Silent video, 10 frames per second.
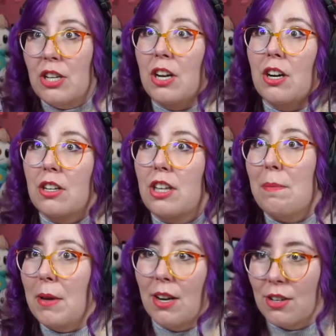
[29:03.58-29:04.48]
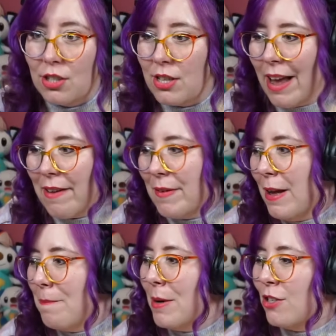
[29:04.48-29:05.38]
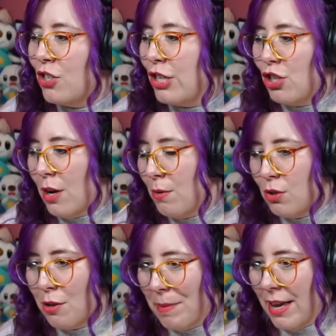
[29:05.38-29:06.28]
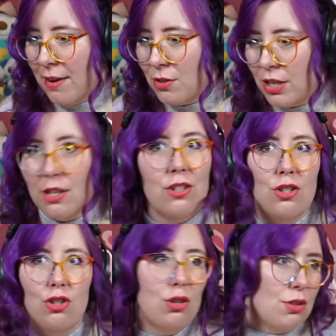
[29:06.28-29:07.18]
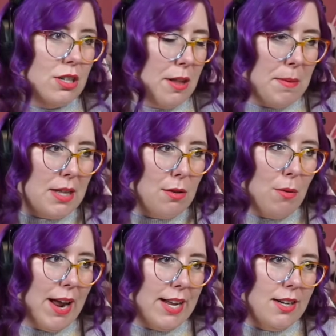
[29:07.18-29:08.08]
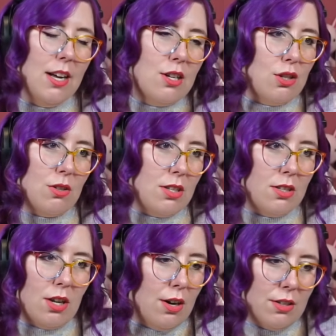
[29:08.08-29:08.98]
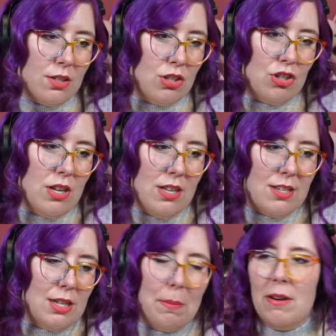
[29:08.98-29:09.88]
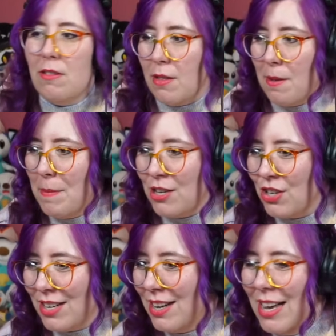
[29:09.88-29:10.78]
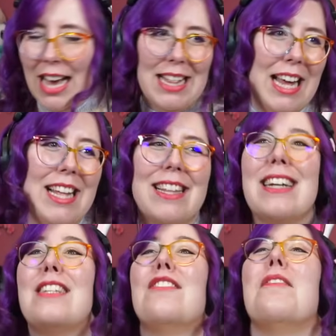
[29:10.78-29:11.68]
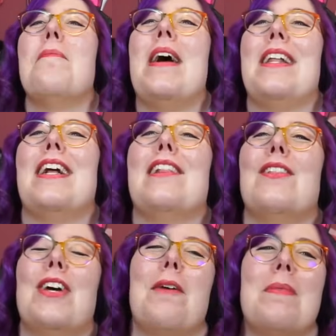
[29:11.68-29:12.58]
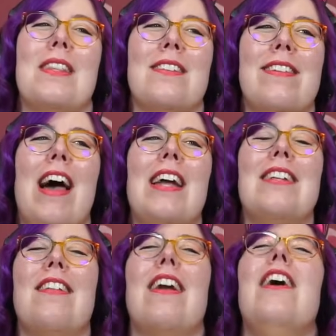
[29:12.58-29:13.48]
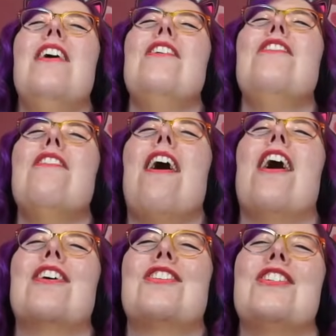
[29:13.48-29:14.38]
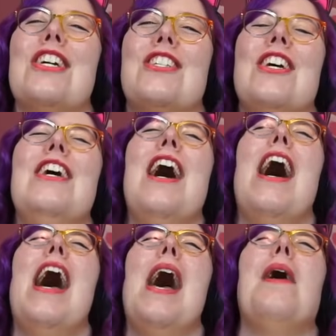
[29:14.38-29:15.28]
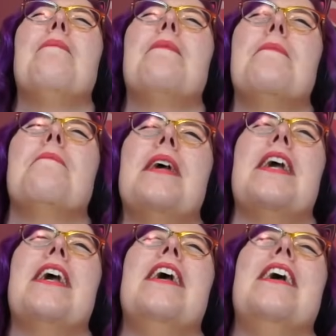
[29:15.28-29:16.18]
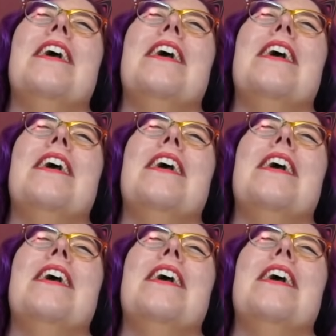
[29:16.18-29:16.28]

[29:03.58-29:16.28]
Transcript: her and keeping her safe, but she chose to be out here, just choosing to be in the rain, so this is her decision, this is a part of the mission. And like the dramatic look up at the sky, and he's like, Loxus, help me.